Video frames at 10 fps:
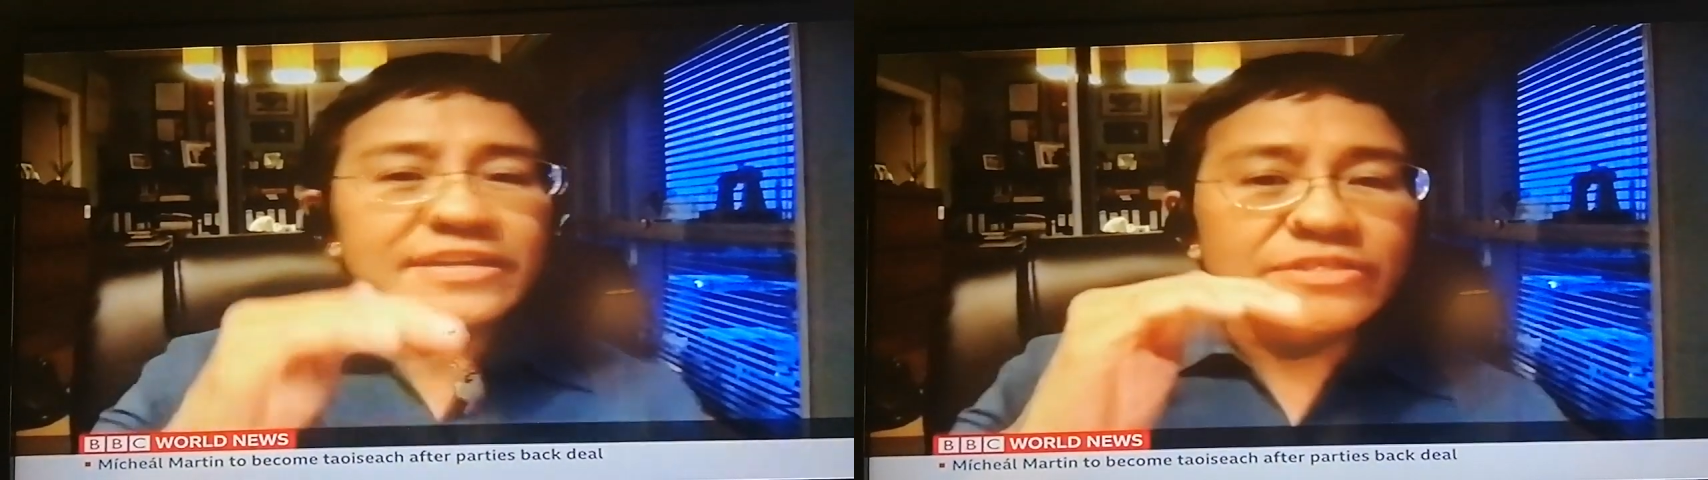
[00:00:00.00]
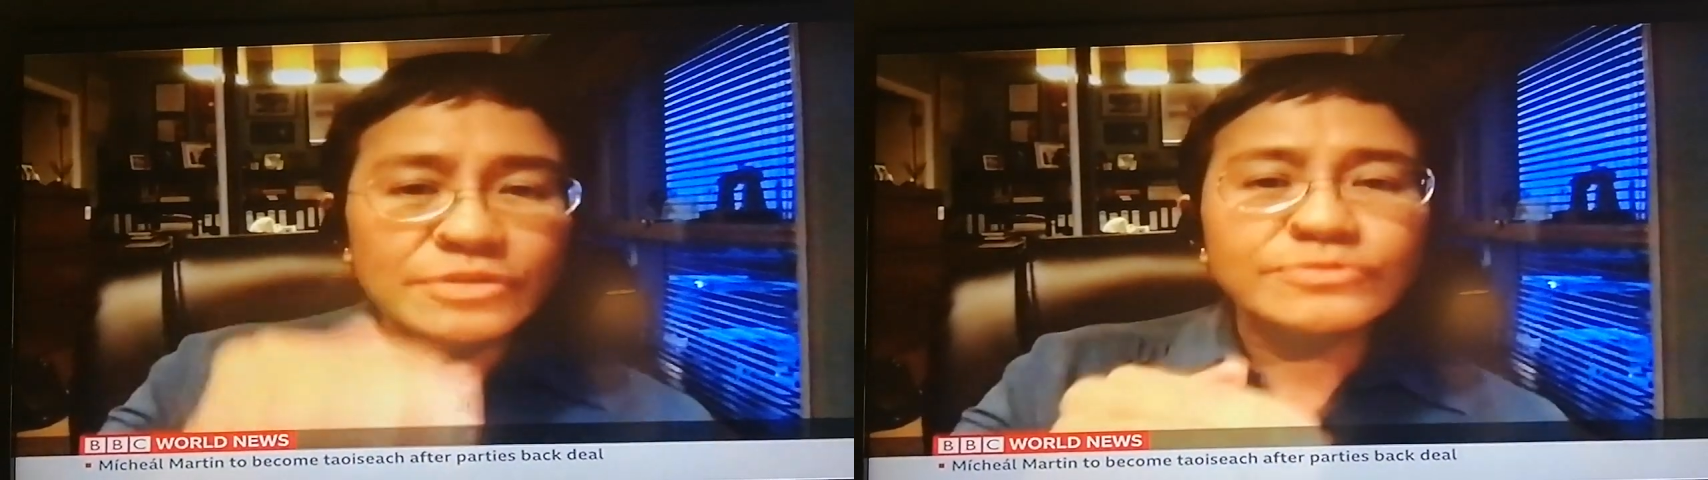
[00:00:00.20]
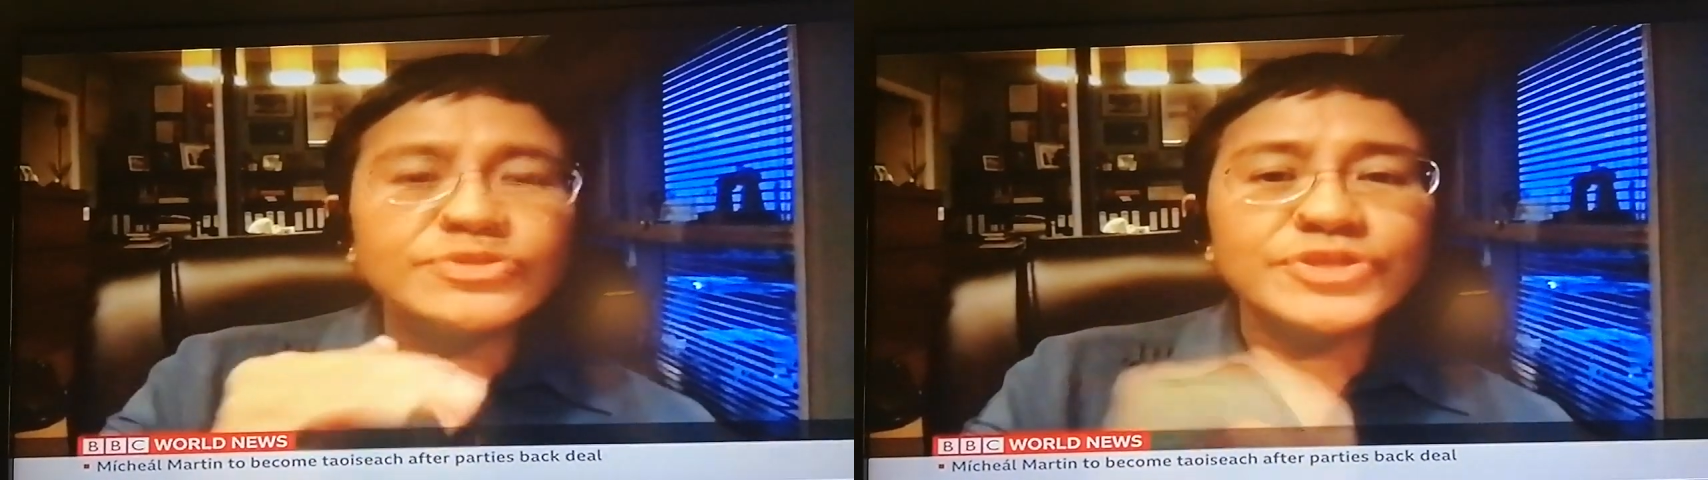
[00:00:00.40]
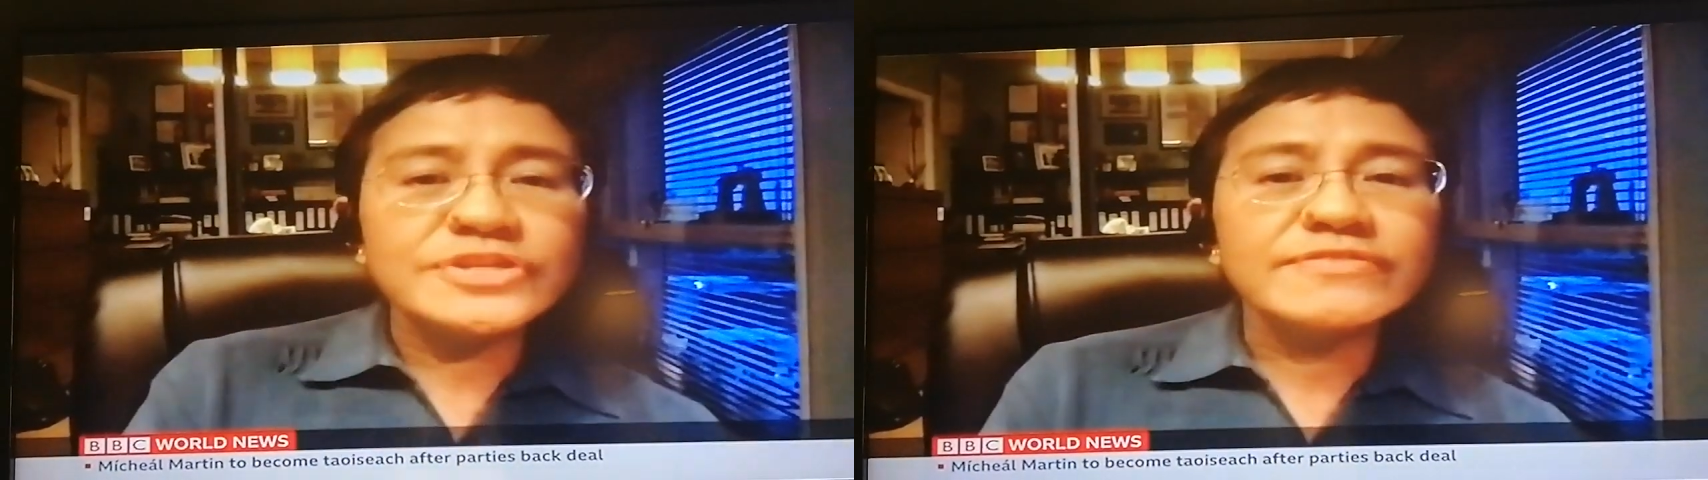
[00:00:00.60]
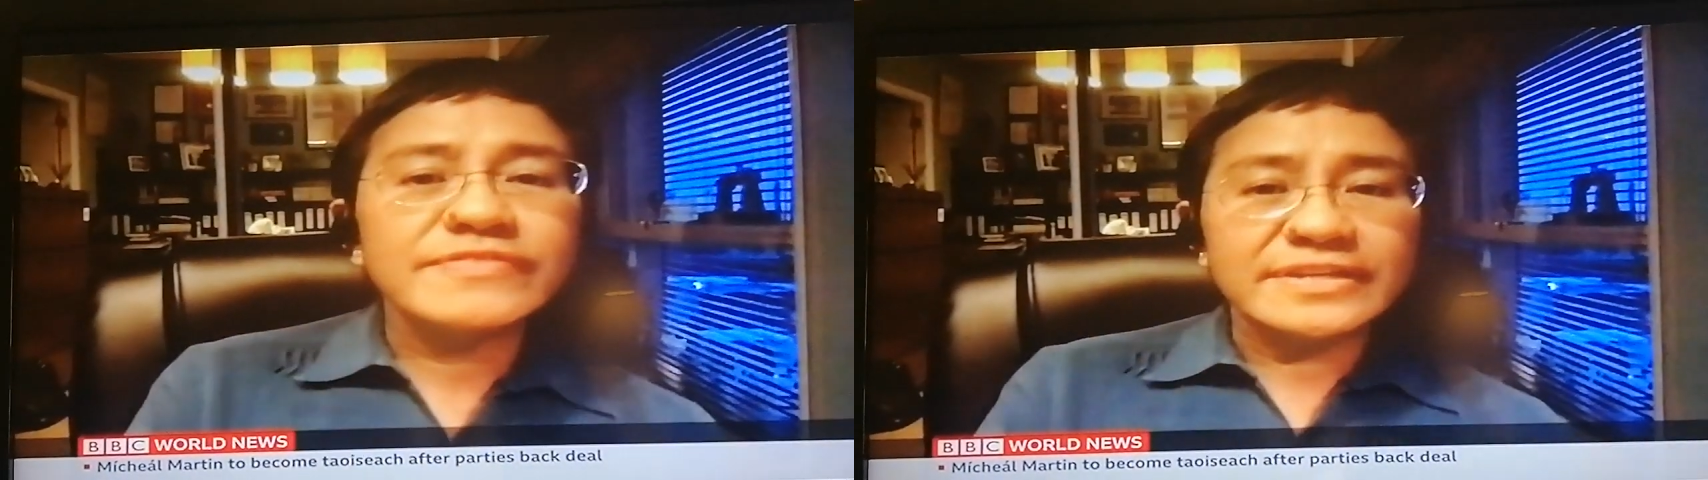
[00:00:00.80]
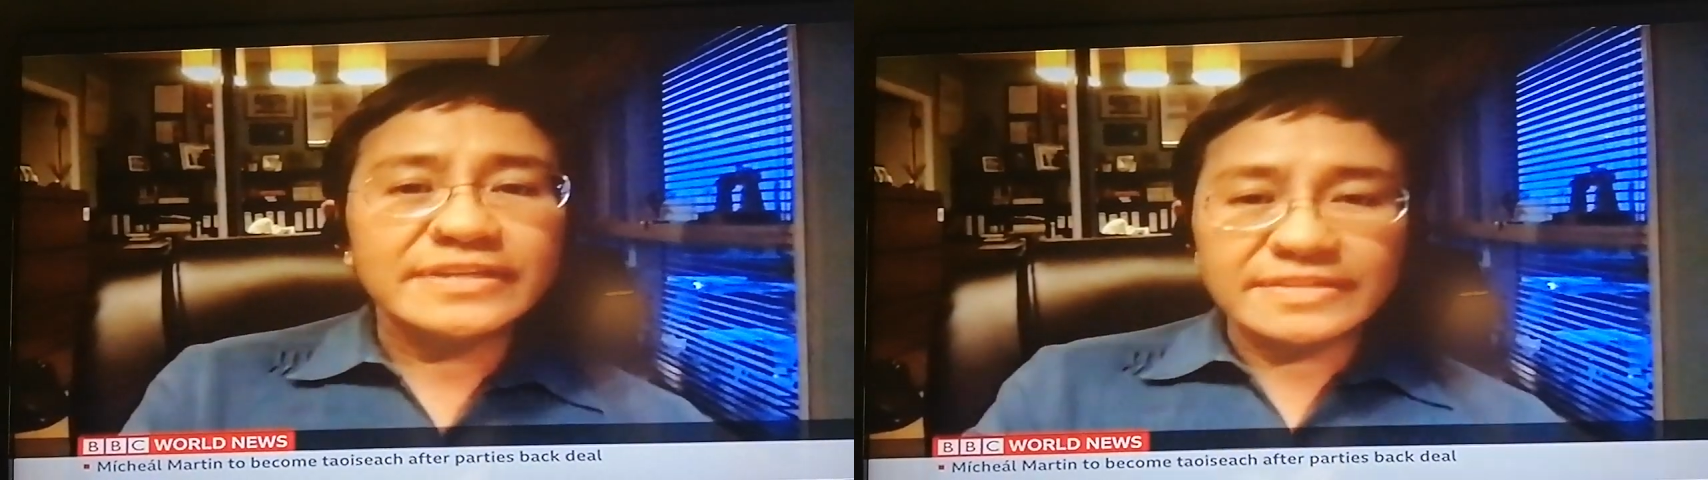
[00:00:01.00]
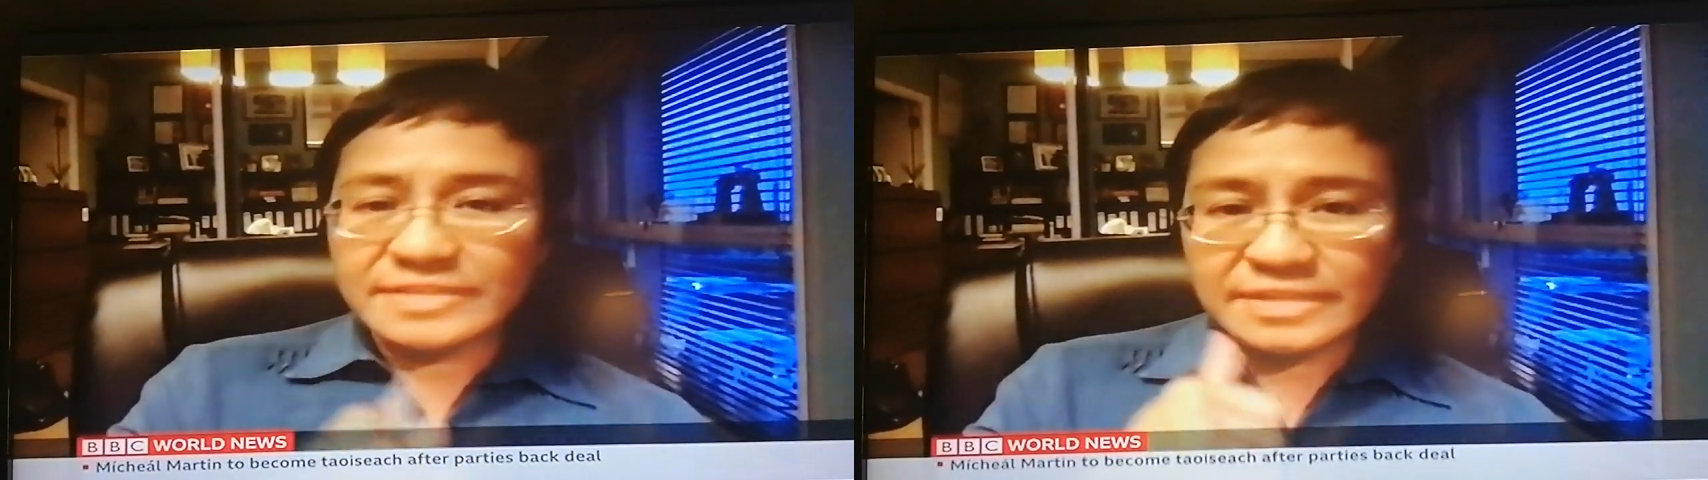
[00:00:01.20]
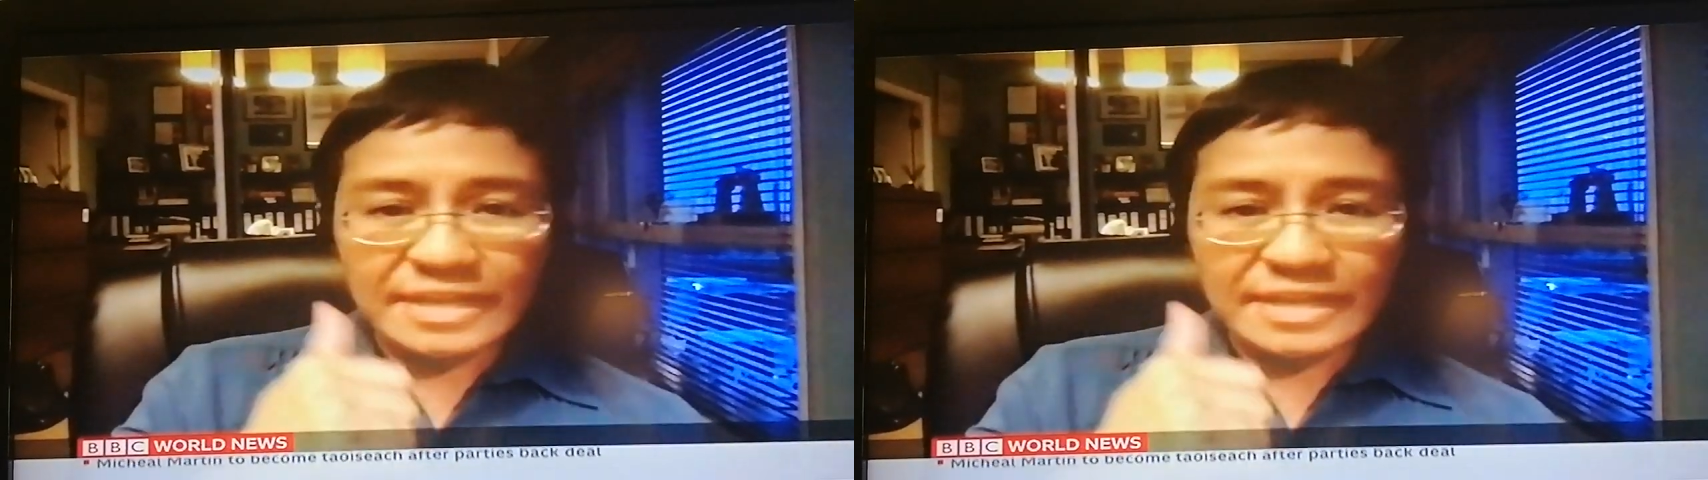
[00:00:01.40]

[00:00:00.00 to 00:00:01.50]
in those surveys,